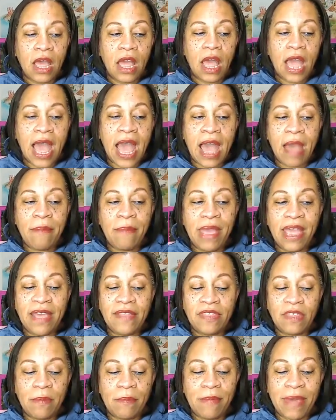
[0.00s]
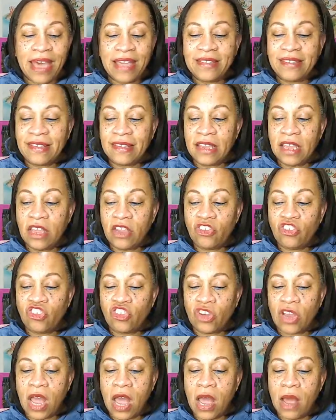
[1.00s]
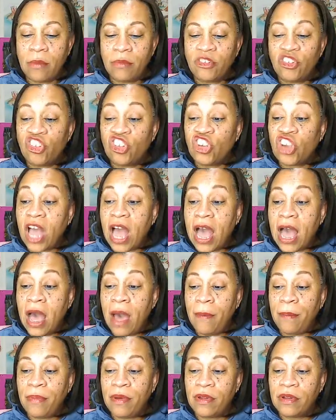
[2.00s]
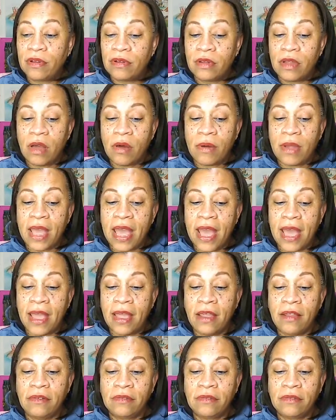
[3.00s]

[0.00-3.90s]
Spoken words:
I made the message shop, okay?